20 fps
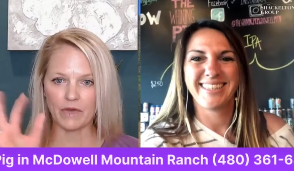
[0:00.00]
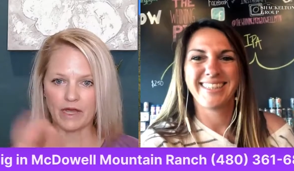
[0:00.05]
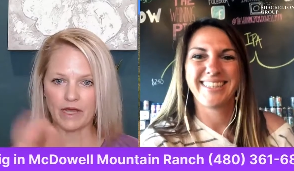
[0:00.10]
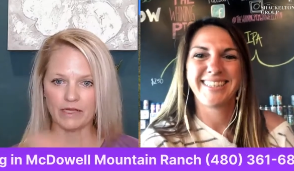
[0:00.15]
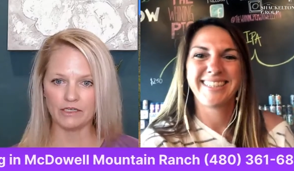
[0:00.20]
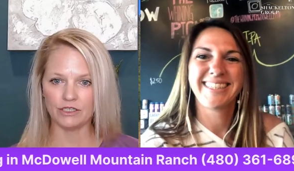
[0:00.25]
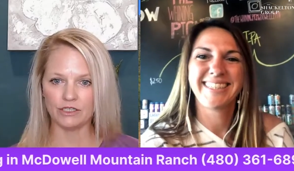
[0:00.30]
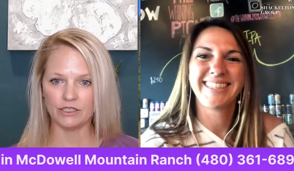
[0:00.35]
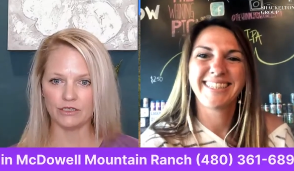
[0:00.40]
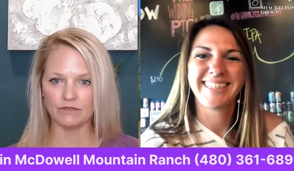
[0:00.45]

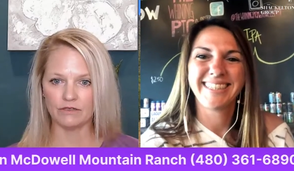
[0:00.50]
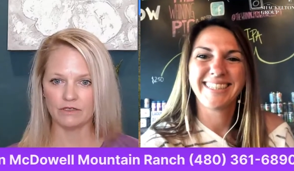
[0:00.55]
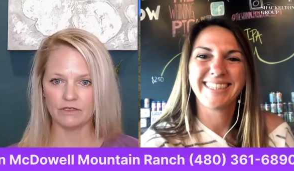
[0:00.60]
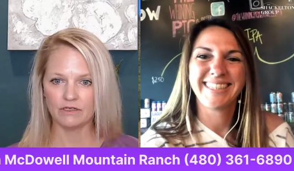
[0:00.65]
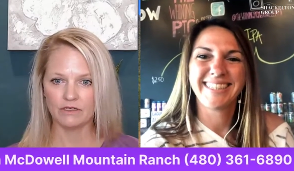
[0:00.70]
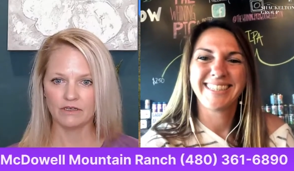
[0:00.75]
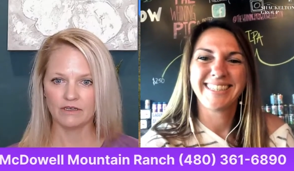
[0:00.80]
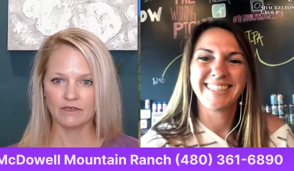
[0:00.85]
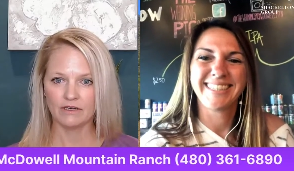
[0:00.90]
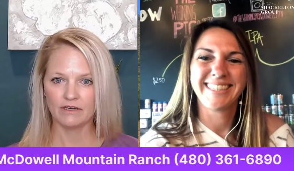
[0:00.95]
Speaker 1: behind you.
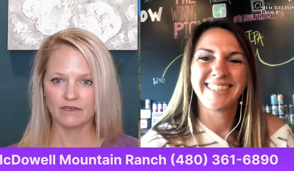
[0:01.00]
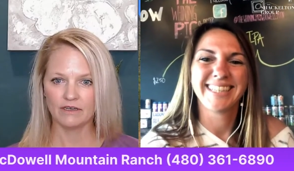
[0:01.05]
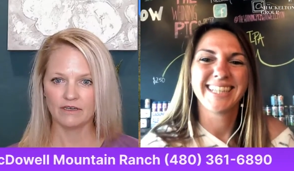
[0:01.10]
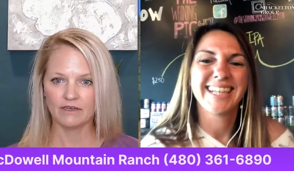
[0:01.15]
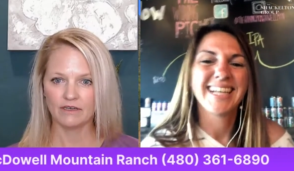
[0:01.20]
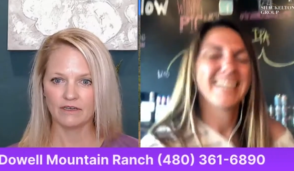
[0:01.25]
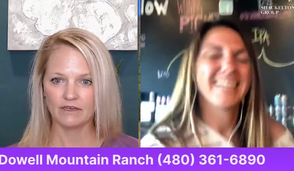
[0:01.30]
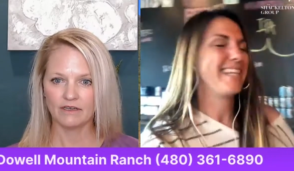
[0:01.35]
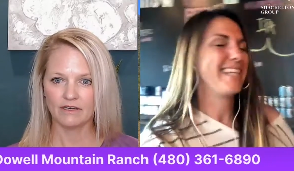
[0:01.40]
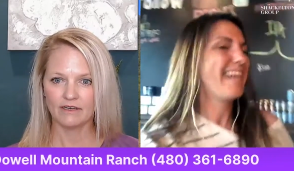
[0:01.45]

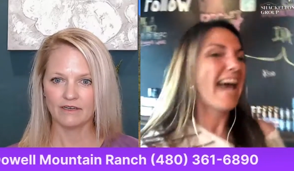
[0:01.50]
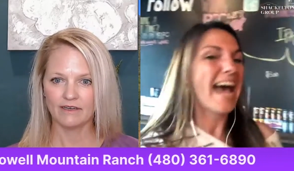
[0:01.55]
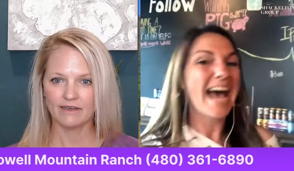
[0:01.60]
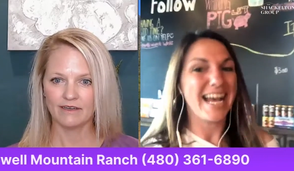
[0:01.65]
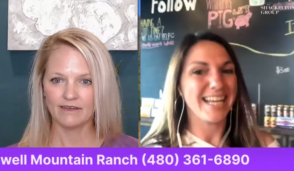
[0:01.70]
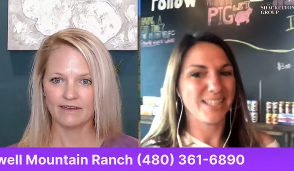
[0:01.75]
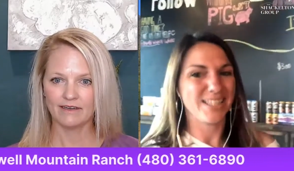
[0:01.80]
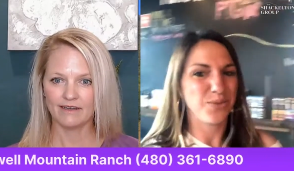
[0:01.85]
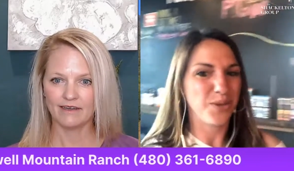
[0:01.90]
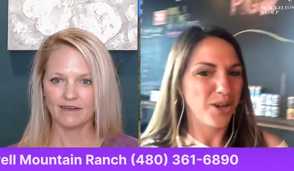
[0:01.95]

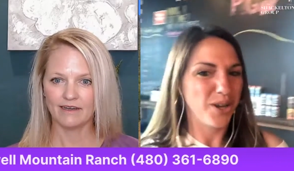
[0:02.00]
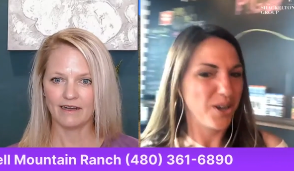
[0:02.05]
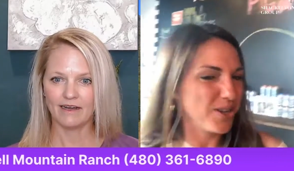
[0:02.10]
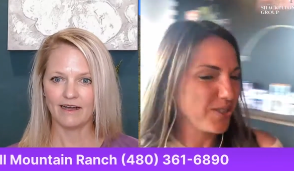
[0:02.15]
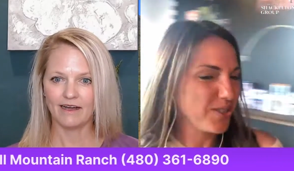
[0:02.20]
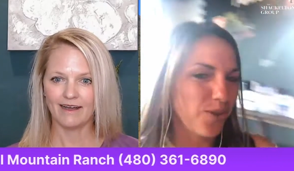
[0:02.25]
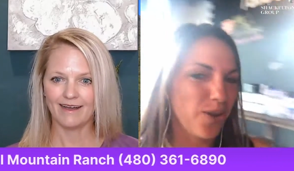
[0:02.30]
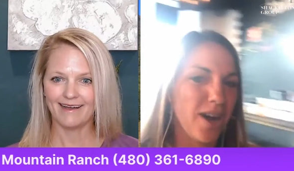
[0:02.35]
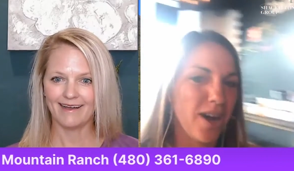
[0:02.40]
Speaker 2: Yes, we also